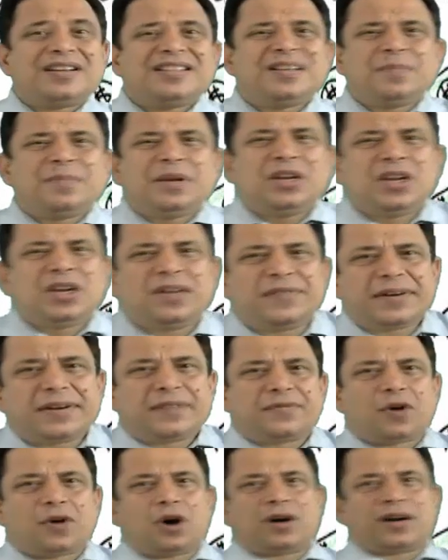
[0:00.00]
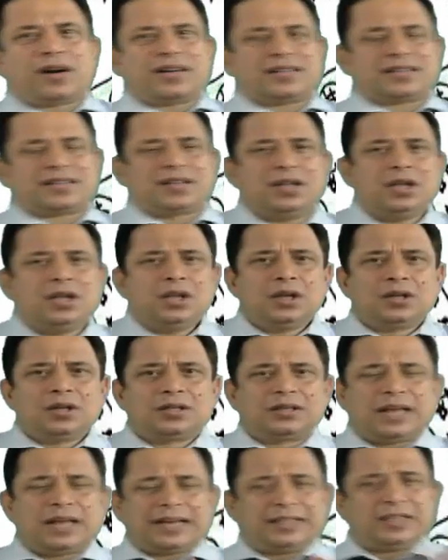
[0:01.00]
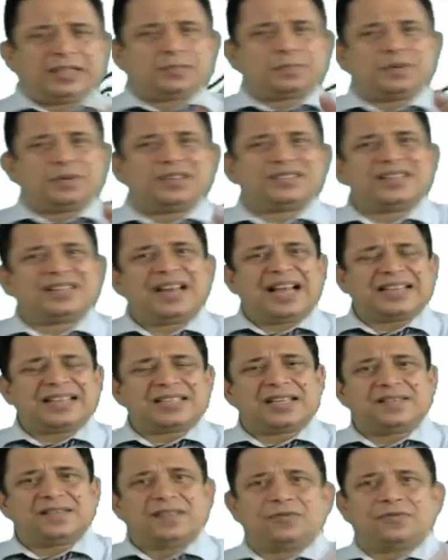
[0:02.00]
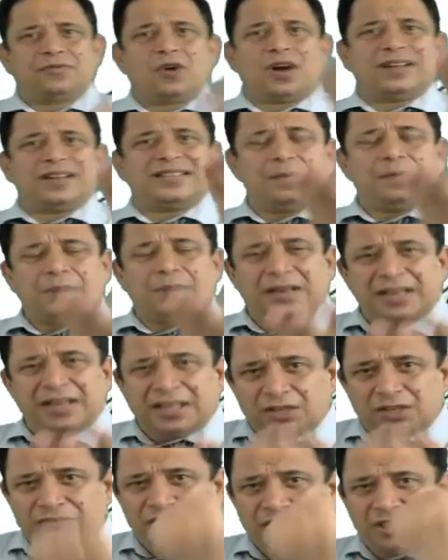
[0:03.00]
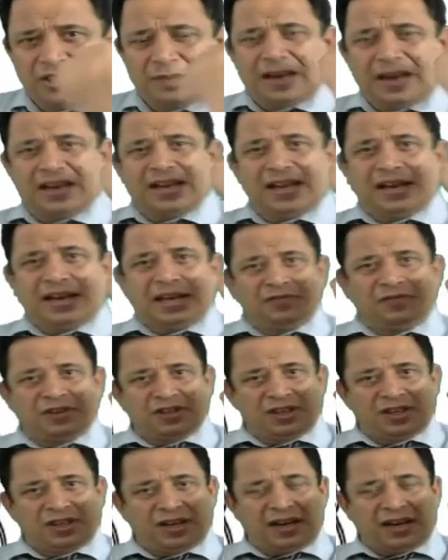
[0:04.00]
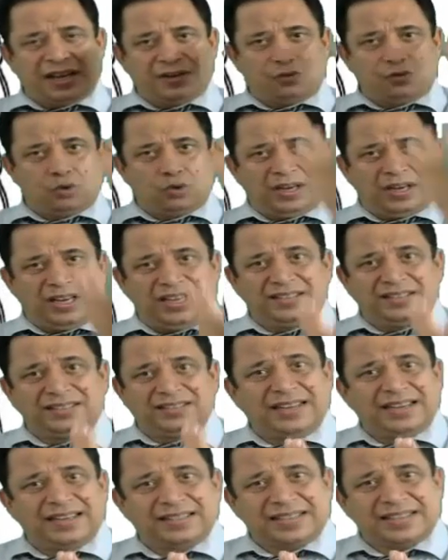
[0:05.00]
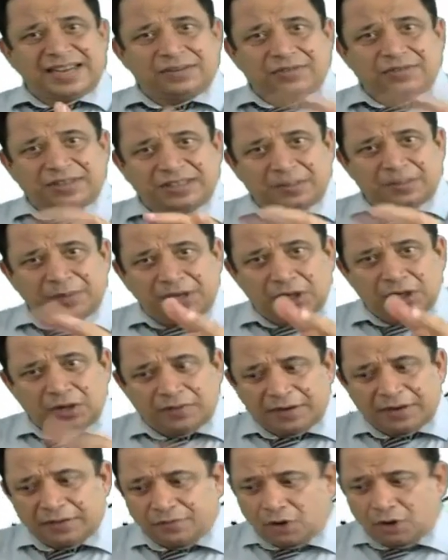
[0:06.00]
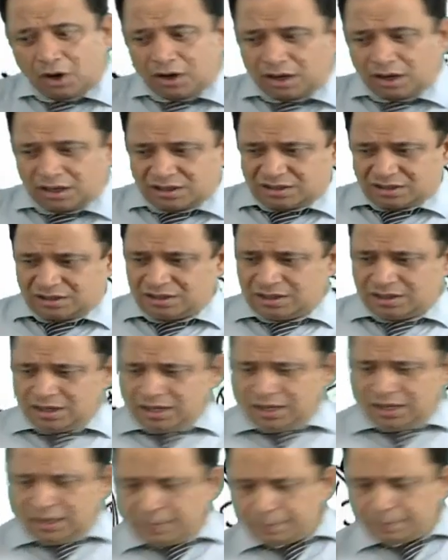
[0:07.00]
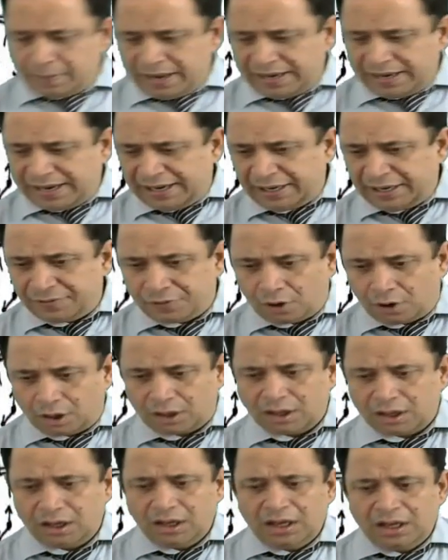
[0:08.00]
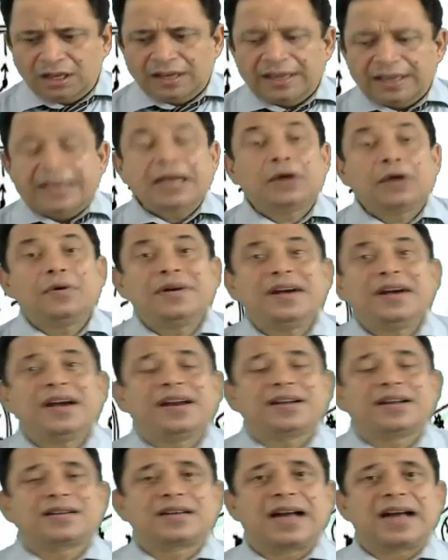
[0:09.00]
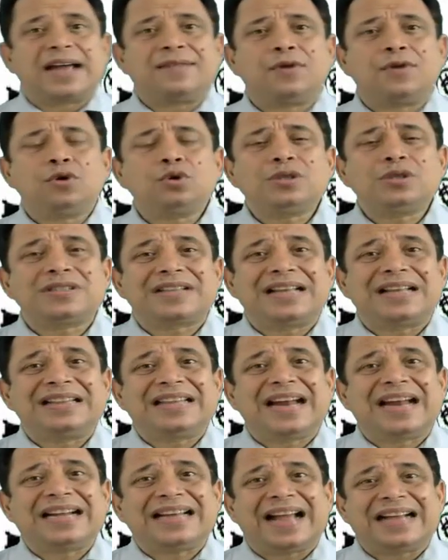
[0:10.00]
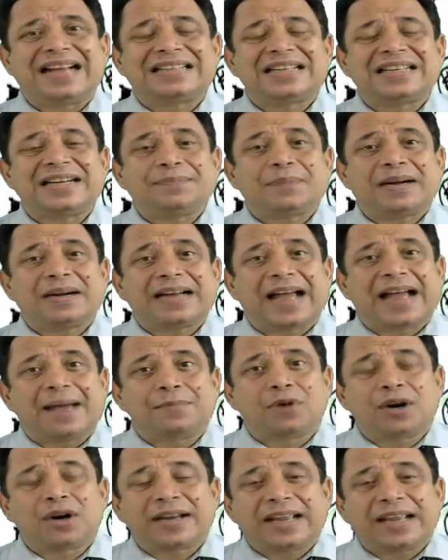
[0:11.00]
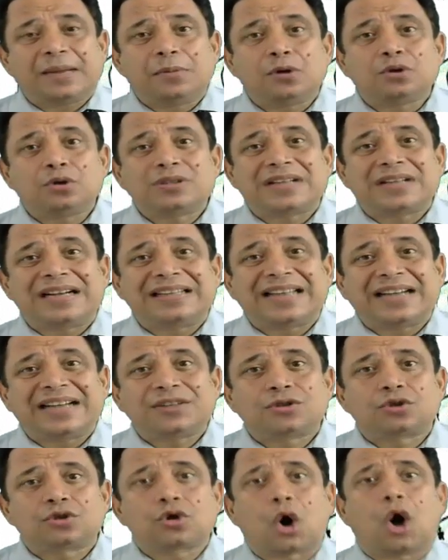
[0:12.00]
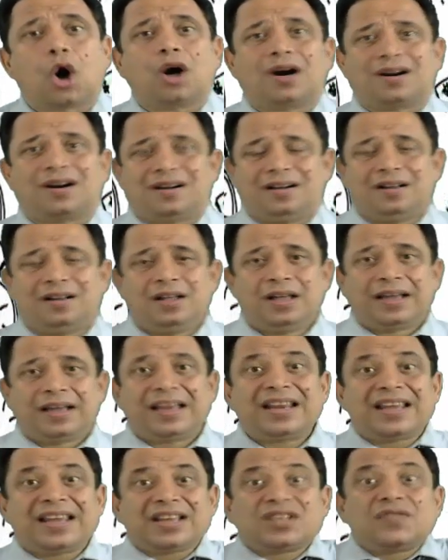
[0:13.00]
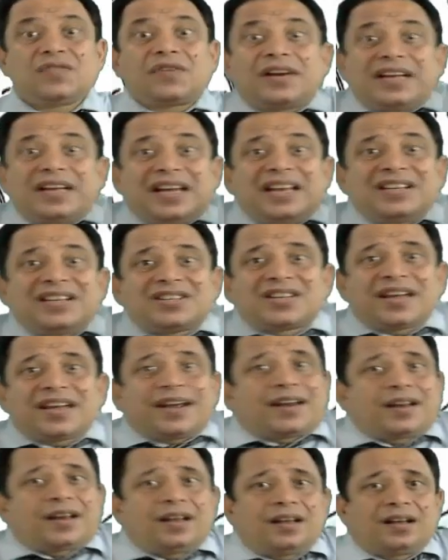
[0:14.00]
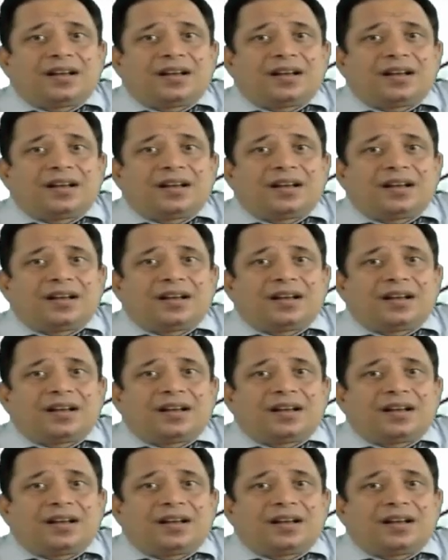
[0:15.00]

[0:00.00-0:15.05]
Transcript: is the meaning of a default risk? That this person has given. For example, in case of Vijay Mallya, Kingfisher Airline, you can easily understand what is the meaning of a default risk. Making default. Liquidity risk. I want to sell that asset, but I am not able to sell that stock. In case of real estate,